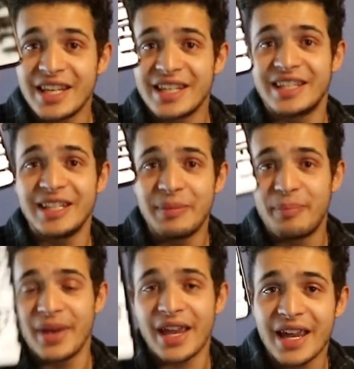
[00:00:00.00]
is the
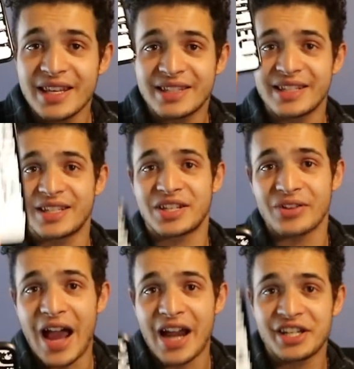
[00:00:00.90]
biggest
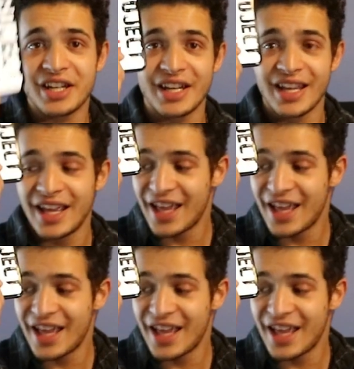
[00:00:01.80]
distraction